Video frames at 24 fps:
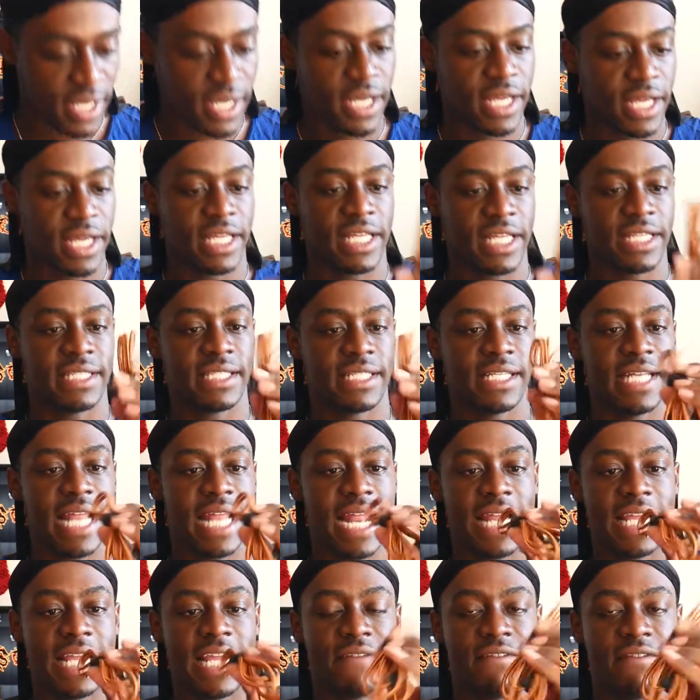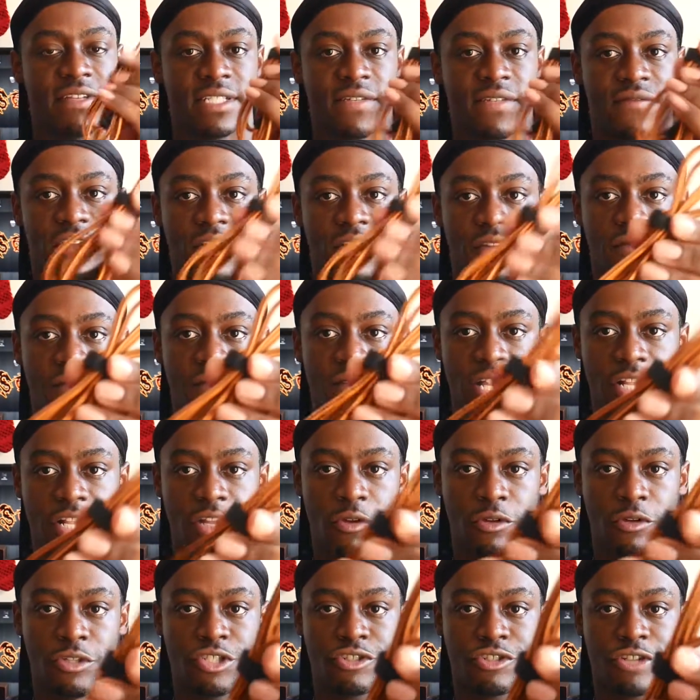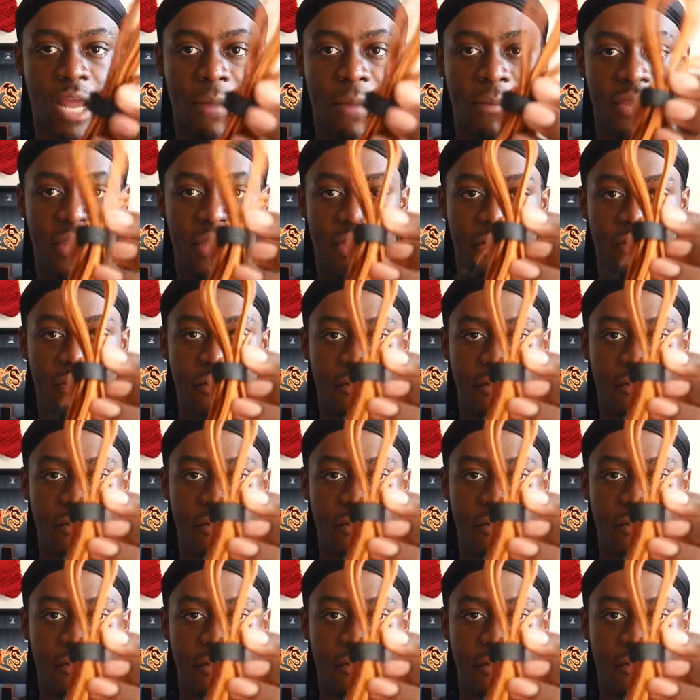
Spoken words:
You can see that they gave us a little Velcro strap here